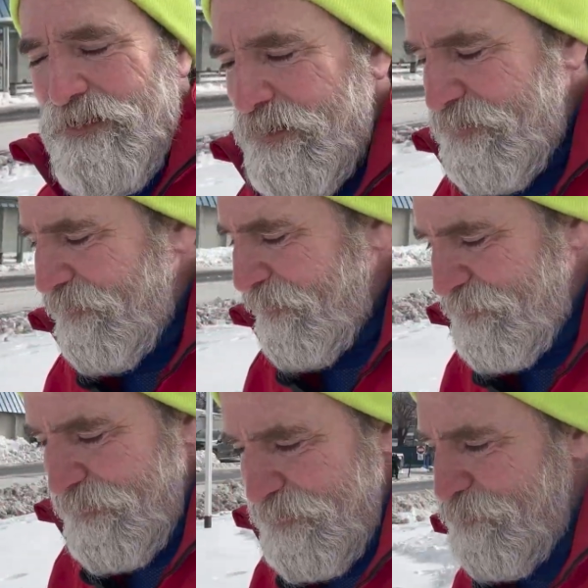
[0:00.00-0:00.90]
It's like I
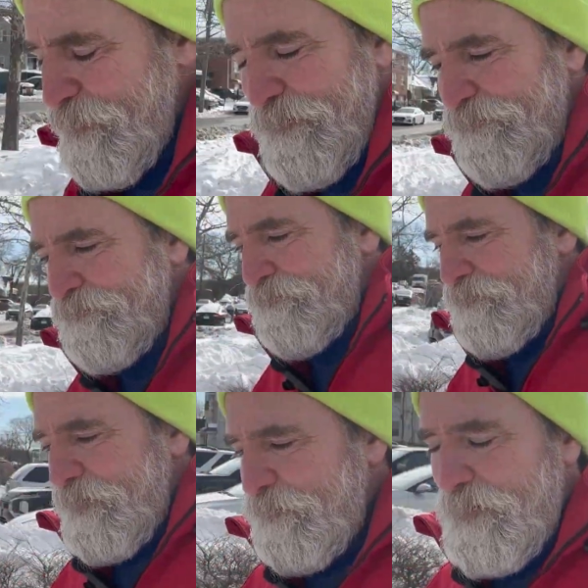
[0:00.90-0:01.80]
said,
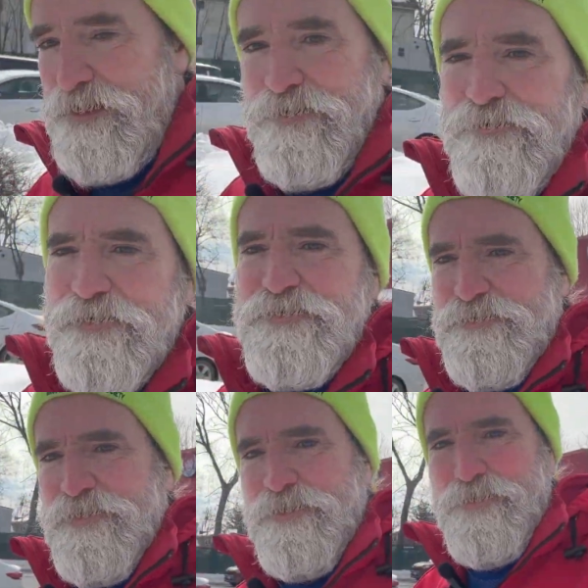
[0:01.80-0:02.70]
we got all this
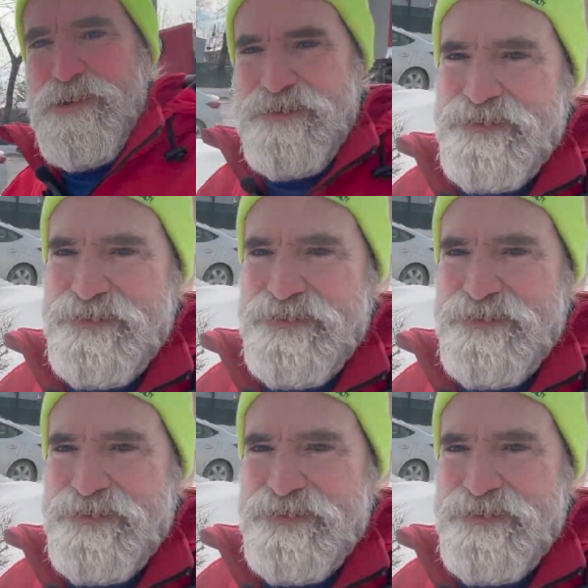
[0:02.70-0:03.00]
snow,